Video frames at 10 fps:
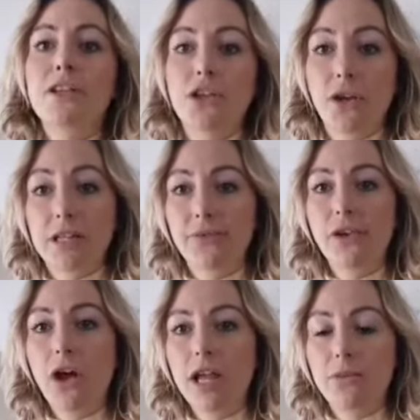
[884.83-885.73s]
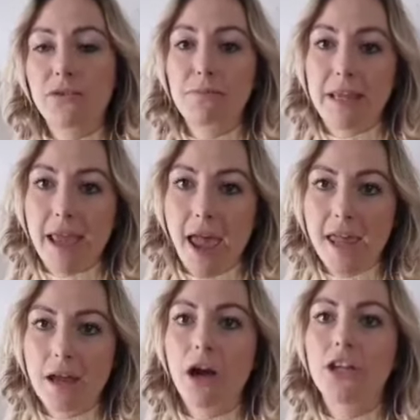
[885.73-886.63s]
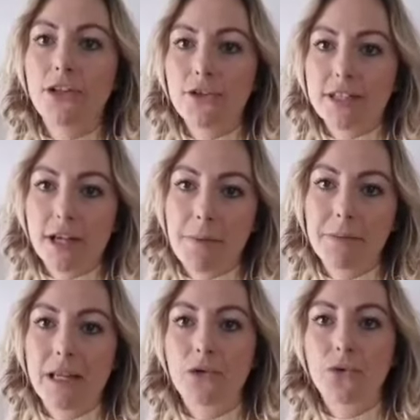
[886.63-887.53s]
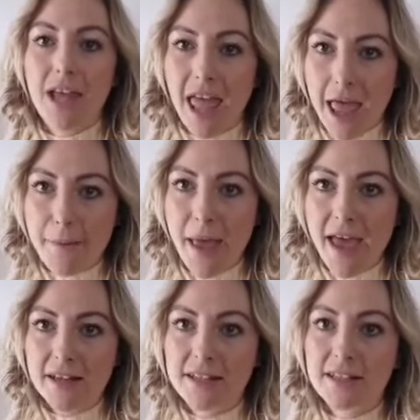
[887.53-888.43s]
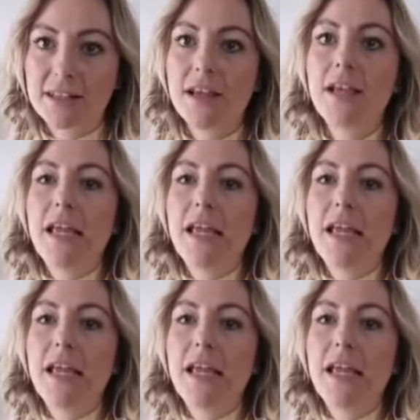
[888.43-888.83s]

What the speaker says: So he's flying with BA. I used a company called AirPets.